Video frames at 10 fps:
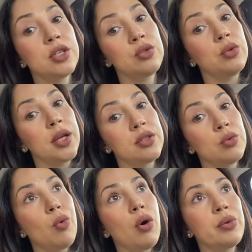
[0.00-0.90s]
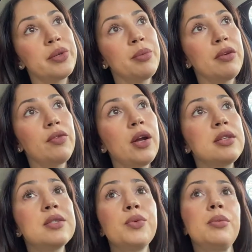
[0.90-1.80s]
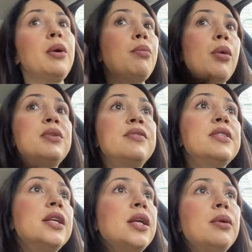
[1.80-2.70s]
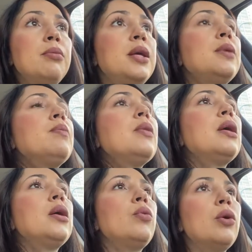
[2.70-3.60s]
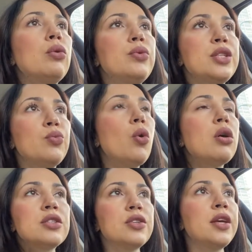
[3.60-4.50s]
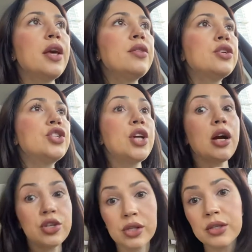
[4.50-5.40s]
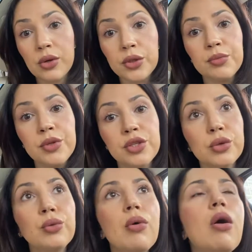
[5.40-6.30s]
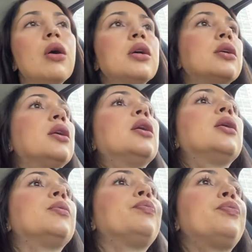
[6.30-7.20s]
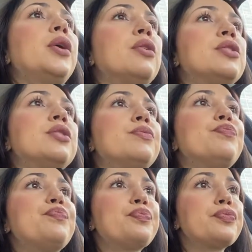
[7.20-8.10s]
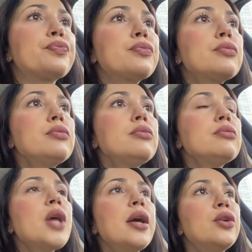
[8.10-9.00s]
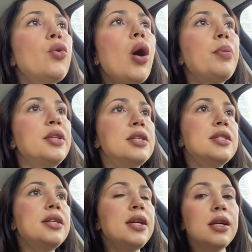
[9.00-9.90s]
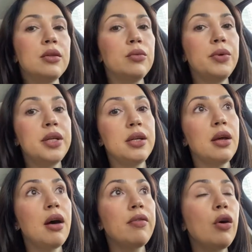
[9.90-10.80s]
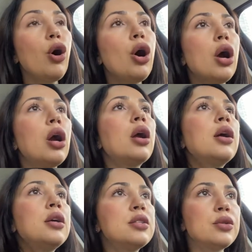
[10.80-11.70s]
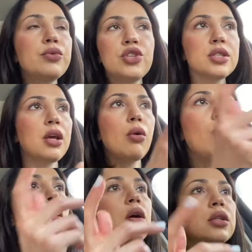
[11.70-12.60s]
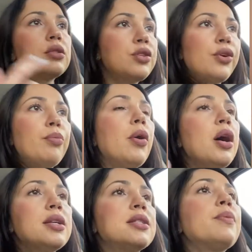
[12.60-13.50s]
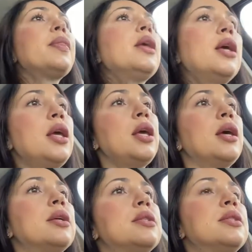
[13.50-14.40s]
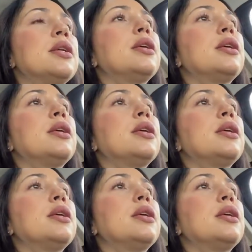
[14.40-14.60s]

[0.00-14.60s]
I do like to walk with my friends. When my mom is visiting me, we always walk together. She actually taught me to walk, because I grew up in a city and we didn't have a car, so we just like walked, took a bus. And